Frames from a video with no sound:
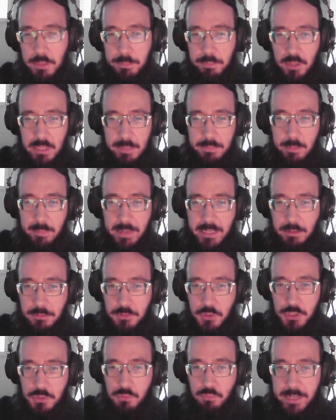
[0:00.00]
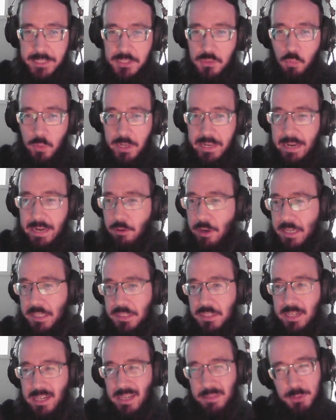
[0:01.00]
pull up the menu and just rest 1 hour at a
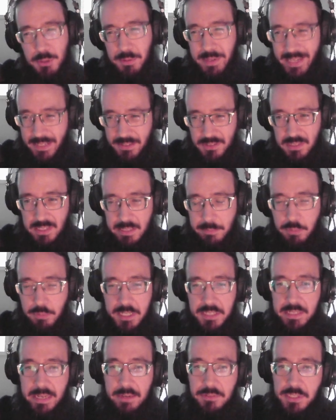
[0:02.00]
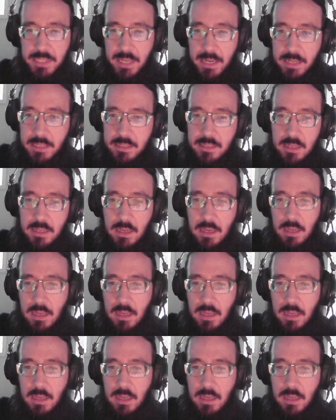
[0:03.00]
time. You can't sleep when it's outside.